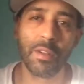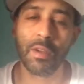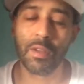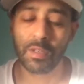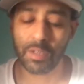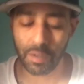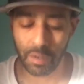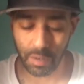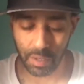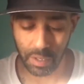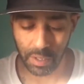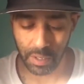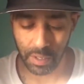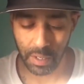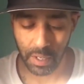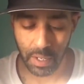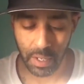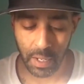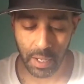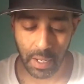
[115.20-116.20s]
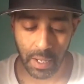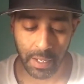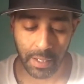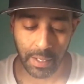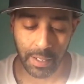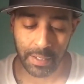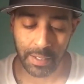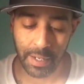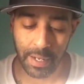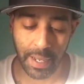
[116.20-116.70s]
know it's all good and
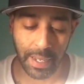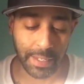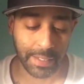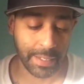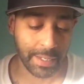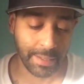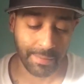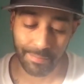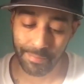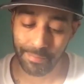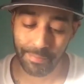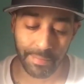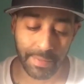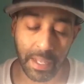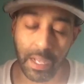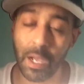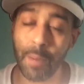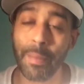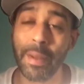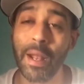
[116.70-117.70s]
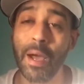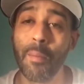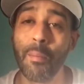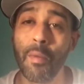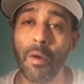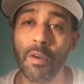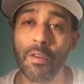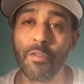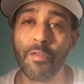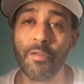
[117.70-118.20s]
these are nice and they're coming out
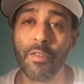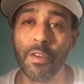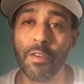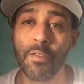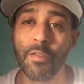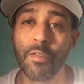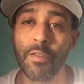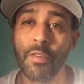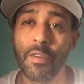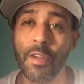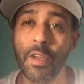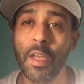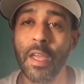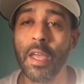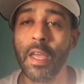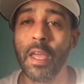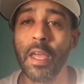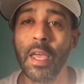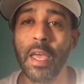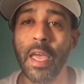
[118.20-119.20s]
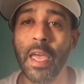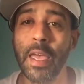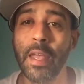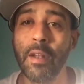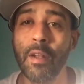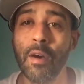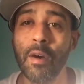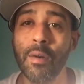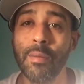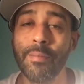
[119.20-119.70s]
March 5th
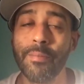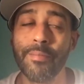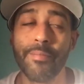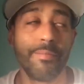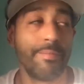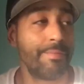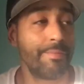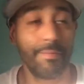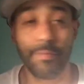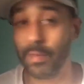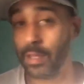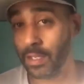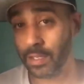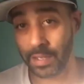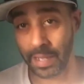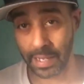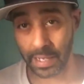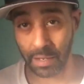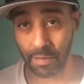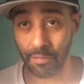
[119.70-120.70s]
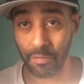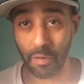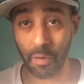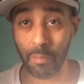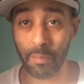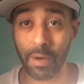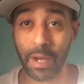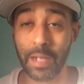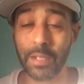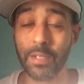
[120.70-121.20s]
and um, as Nike
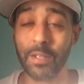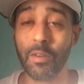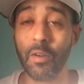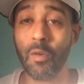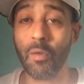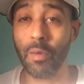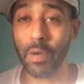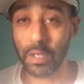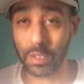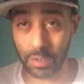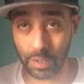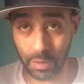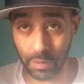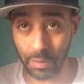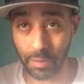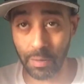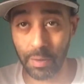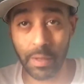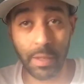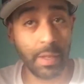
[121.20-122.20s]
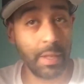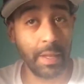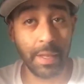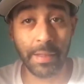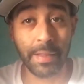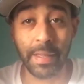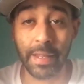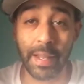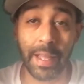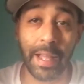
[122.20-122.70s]
Foamposite always do they're